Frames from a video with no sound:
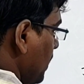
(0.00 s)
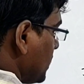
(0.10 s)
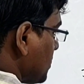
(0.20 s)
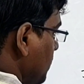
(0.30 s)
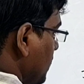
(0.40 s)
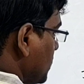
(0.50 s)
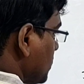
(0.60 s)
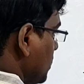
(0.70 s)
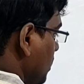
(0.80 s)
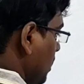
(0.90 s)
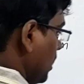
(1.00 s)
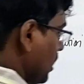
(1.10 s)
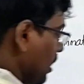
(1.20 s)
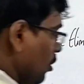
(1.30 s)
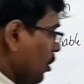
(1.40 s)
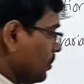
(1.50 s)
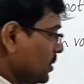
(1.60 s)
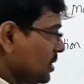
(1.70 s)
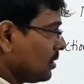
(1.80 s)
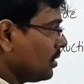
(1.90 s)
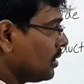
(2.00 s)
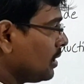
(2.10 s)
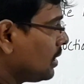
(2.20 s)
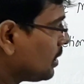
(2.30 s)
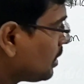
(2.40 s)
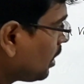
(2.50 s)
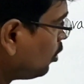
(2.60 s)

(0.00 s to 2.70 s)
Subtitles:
plus plus. Now observe, the